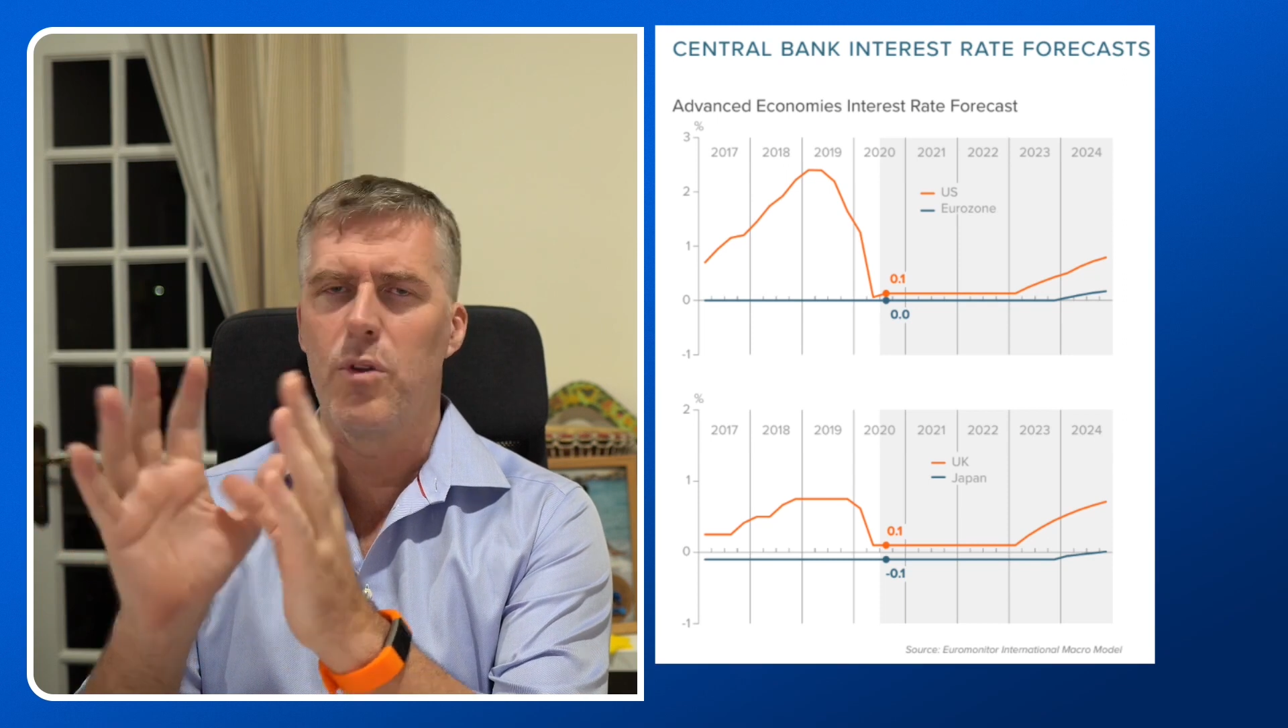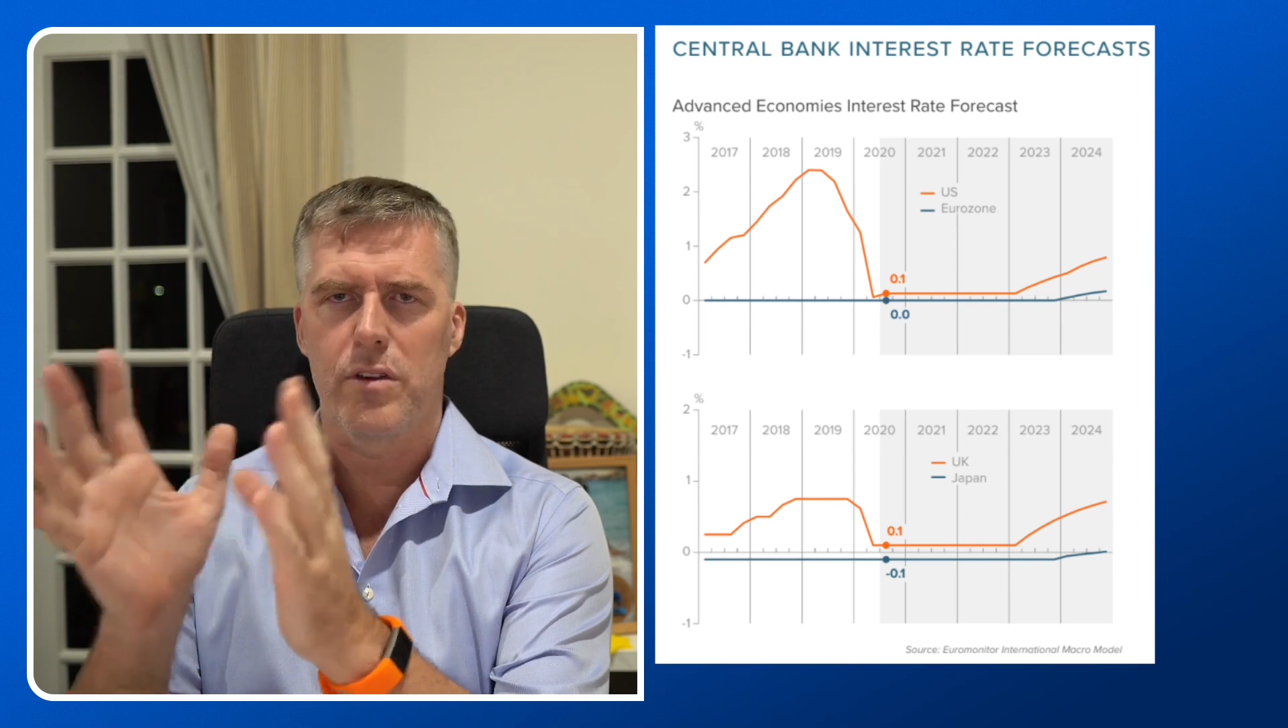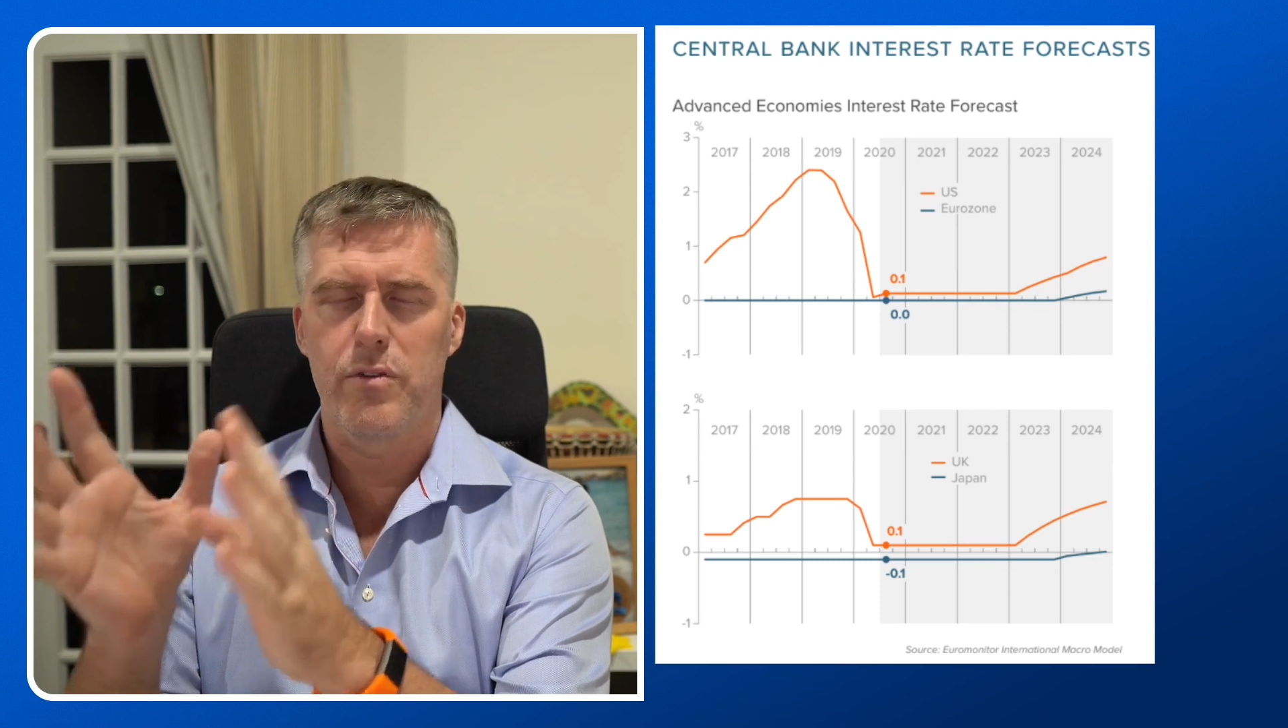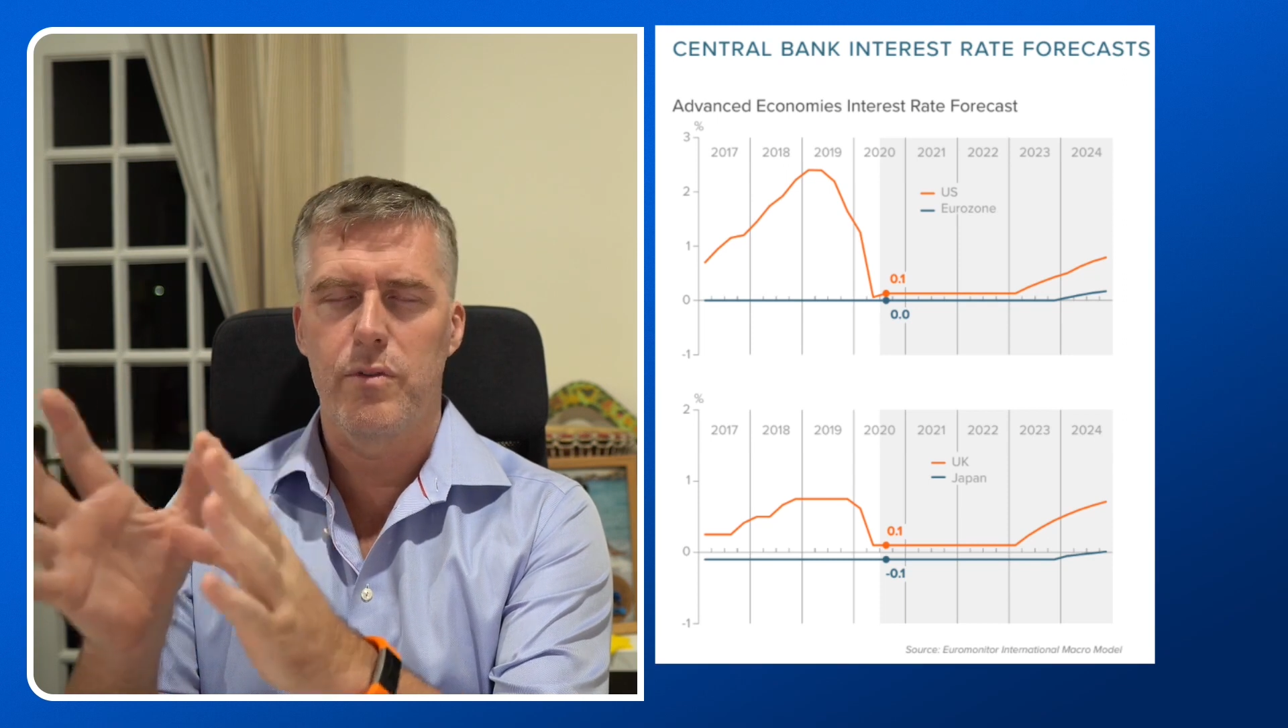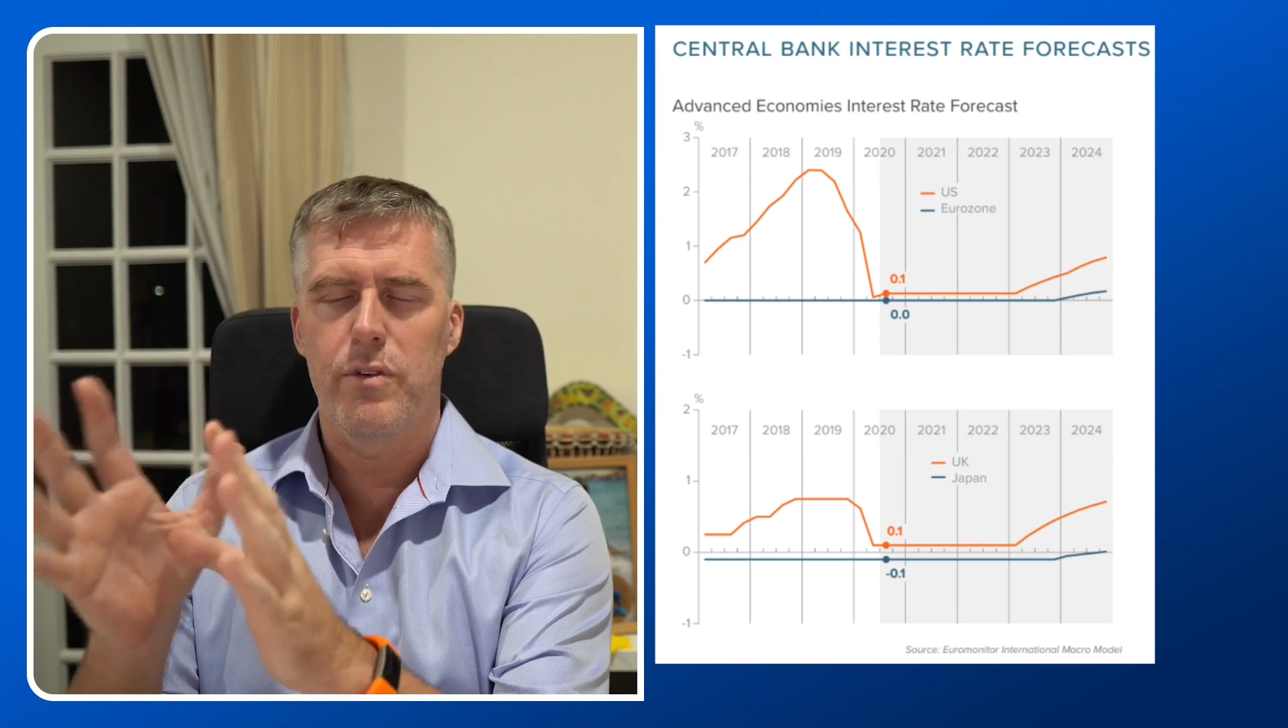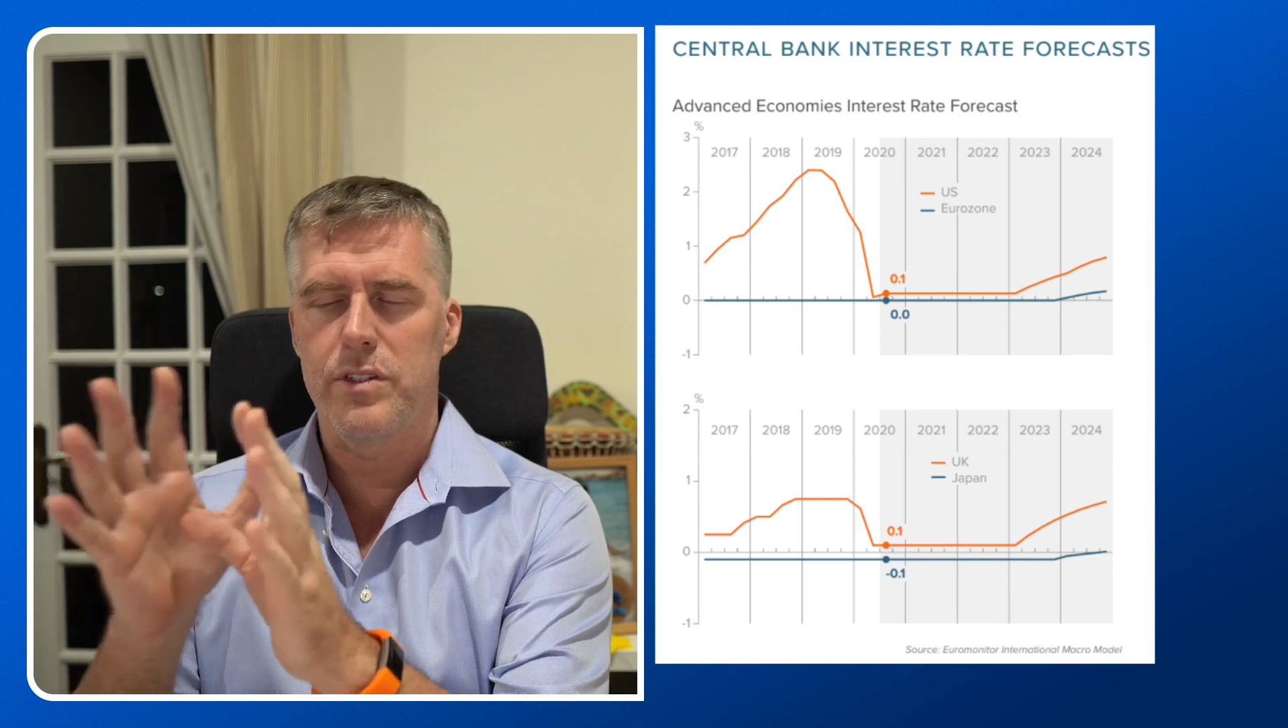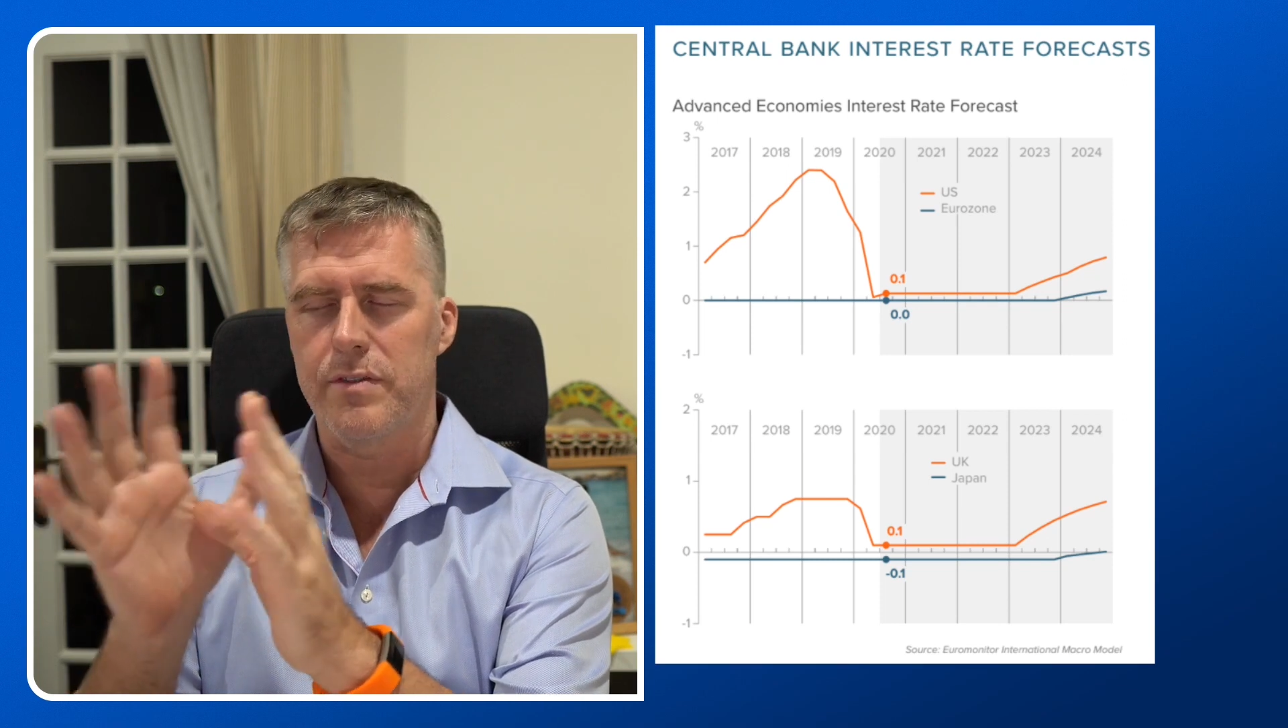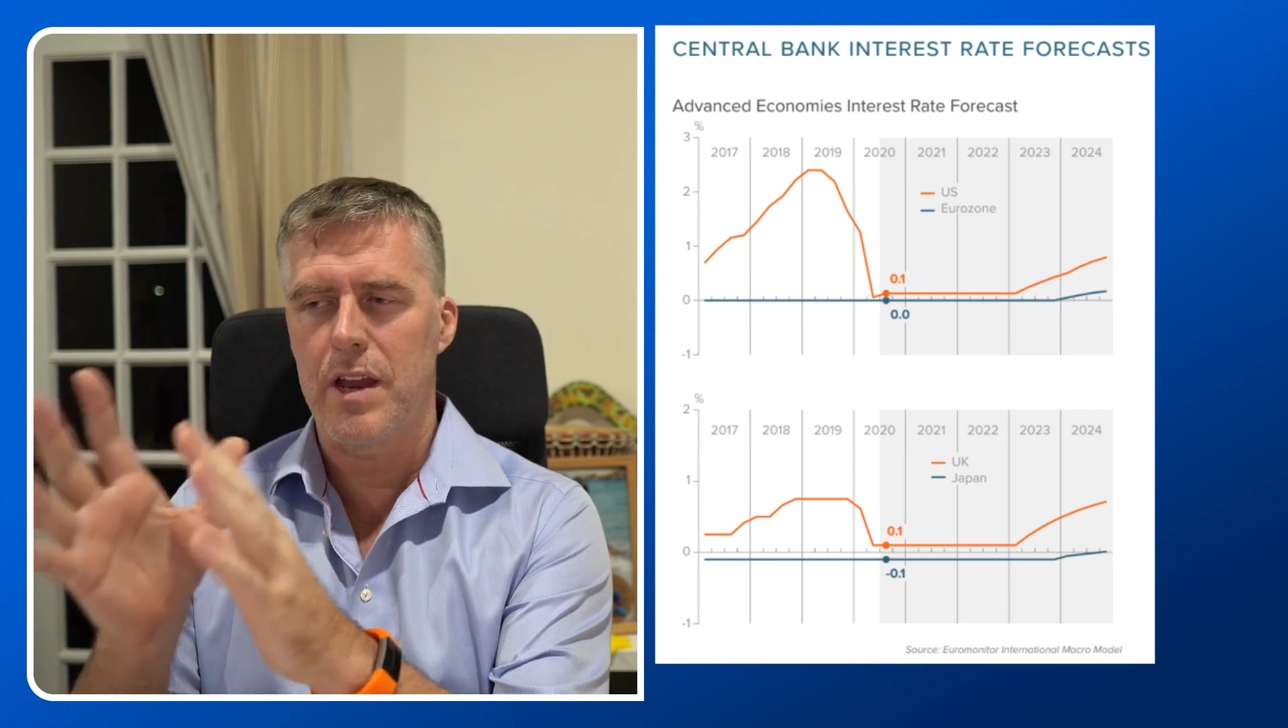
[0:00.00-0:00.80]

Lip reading: the reserve